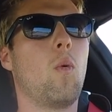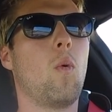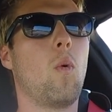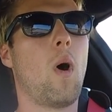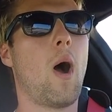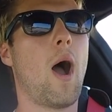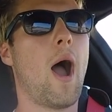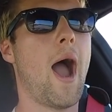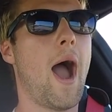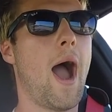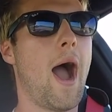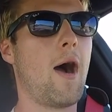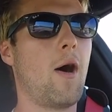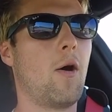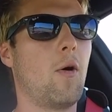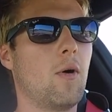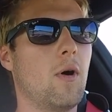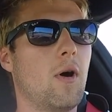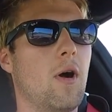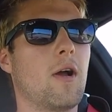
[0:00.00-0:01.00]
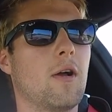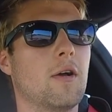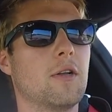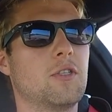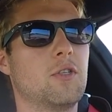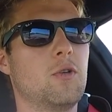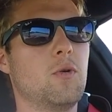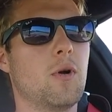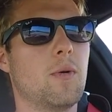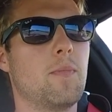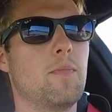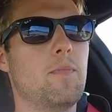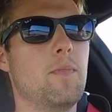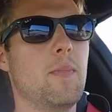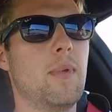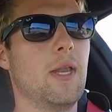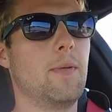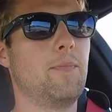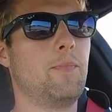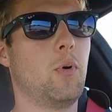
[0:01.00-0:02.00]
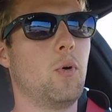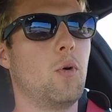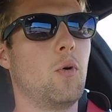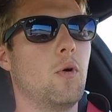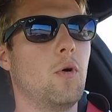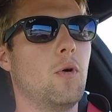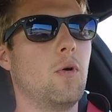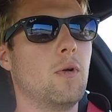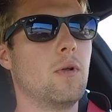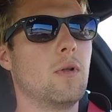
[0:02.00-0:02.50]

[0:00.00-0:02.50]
Wow. All right, let's do a mid pull.